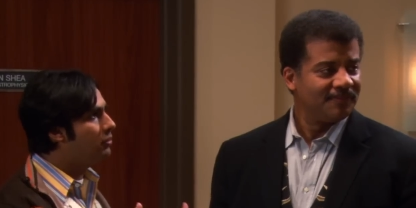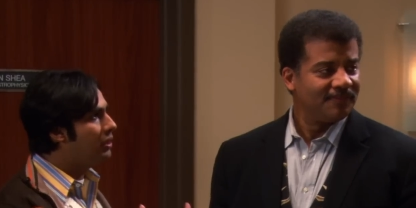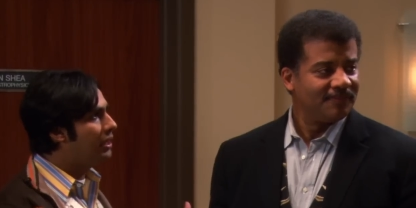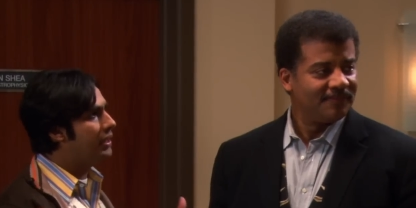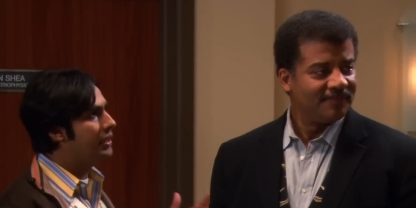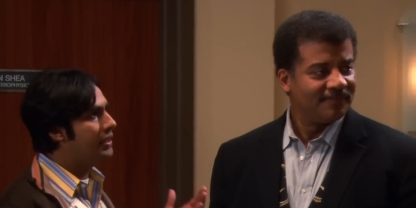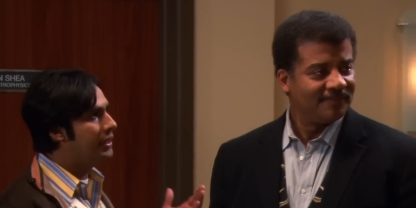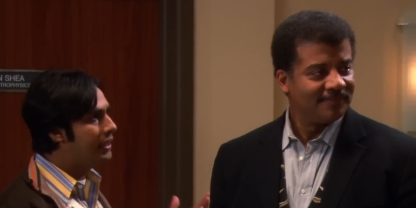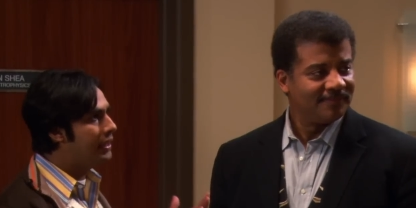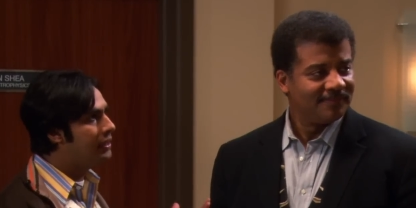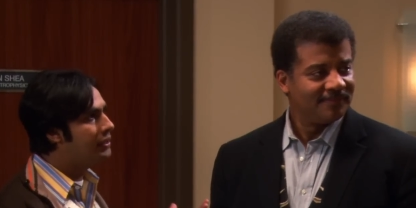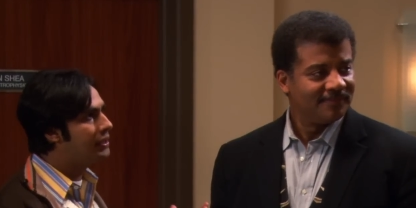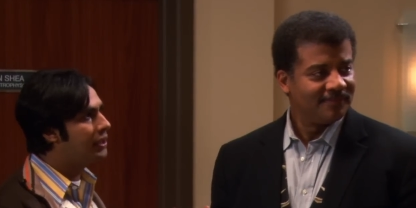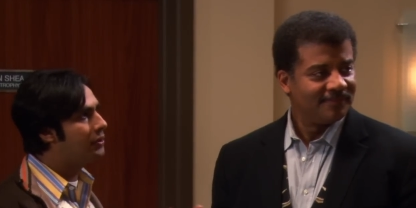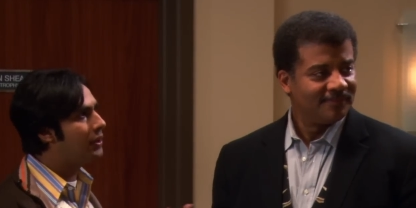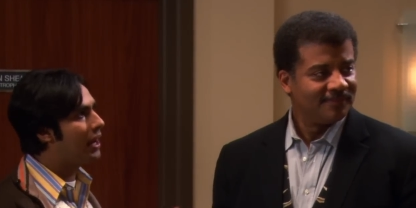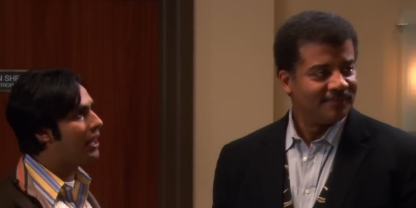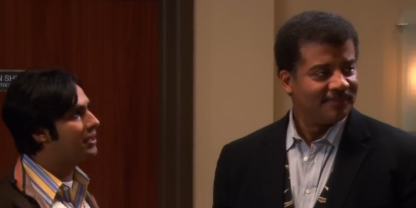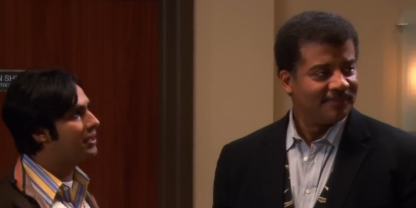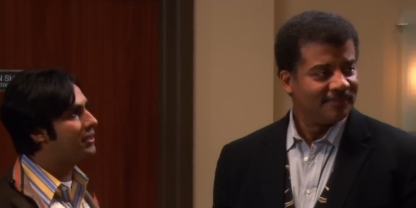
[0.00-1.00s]
Speaker 1: The
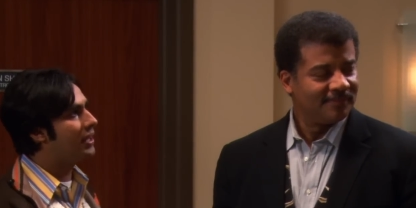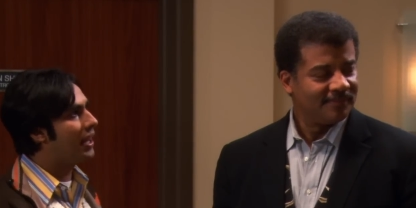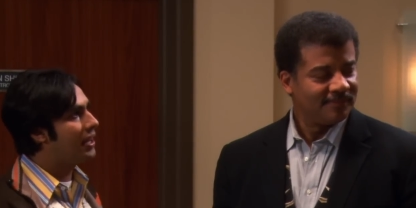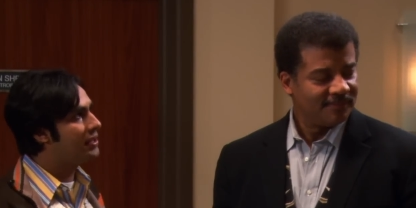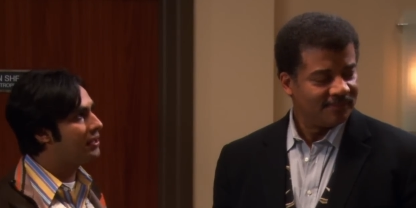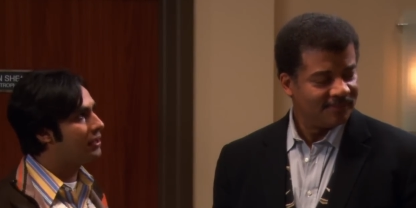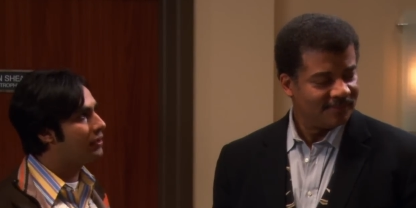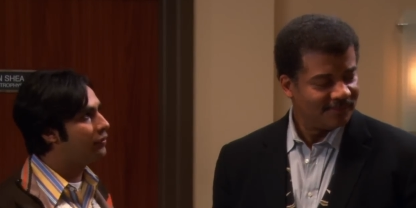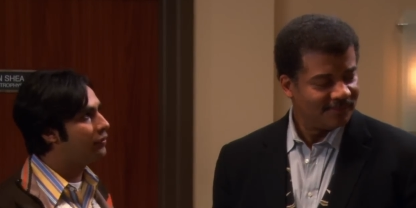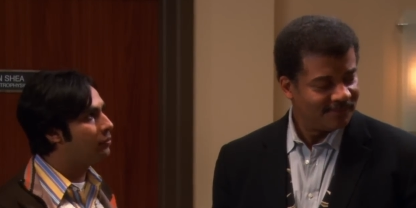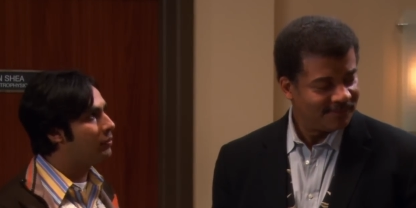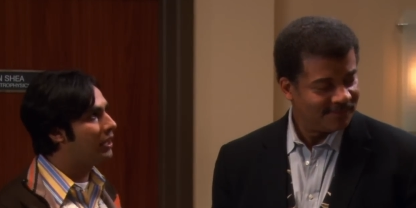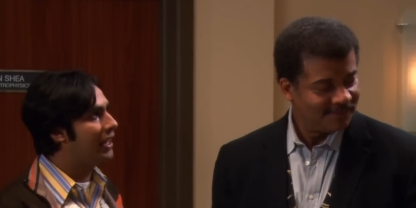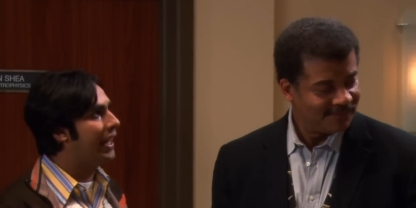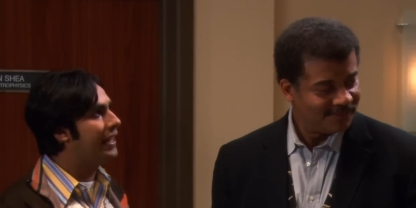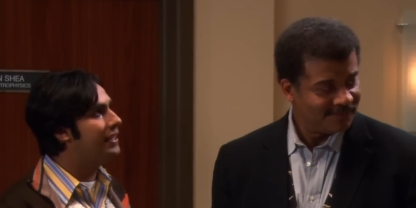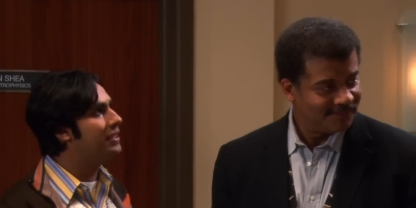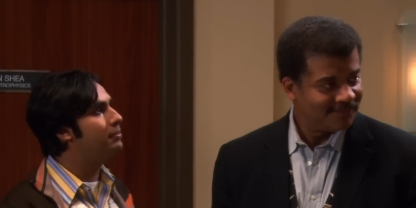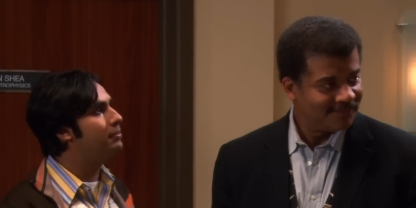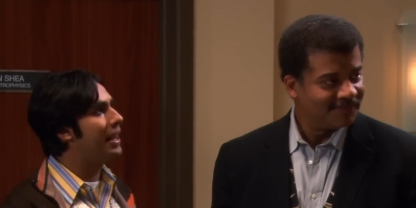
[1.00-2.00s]
apology insufficiency.
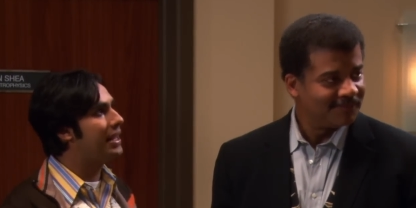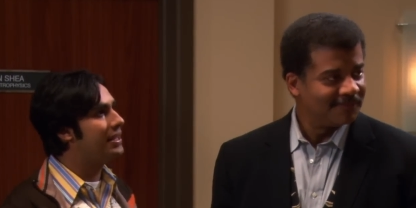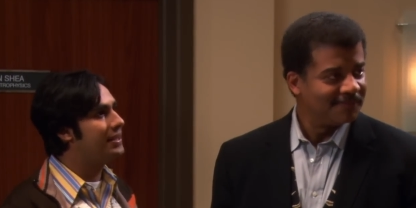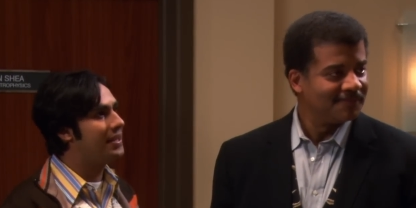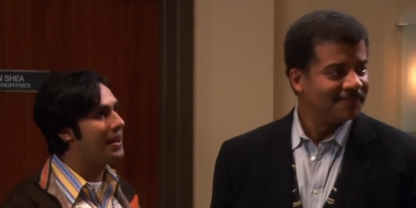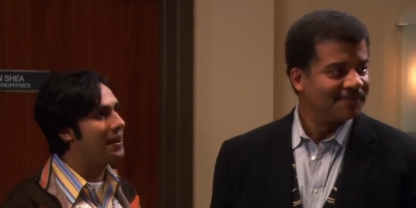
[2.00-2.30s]
The